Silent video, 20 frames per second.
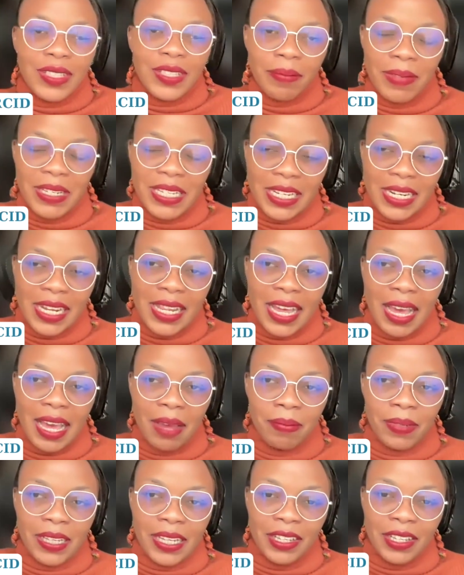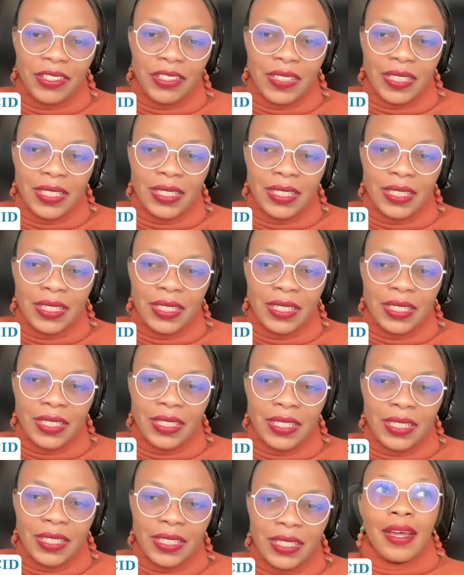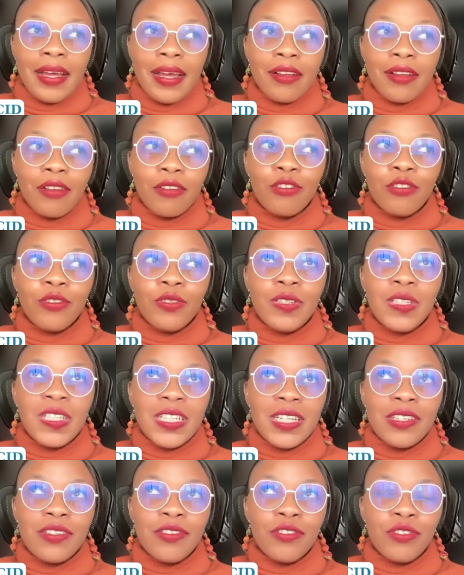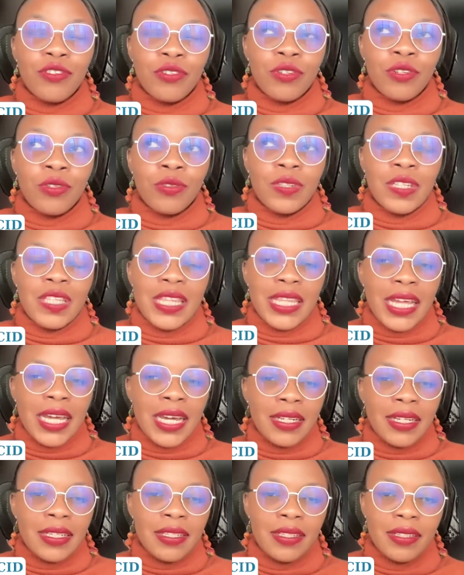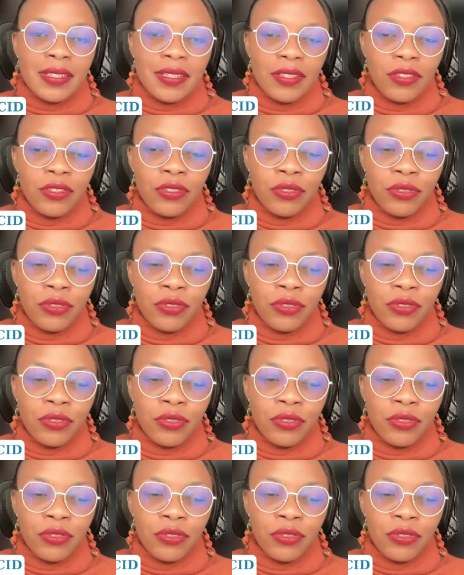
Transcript: submit another application. Also, just to note that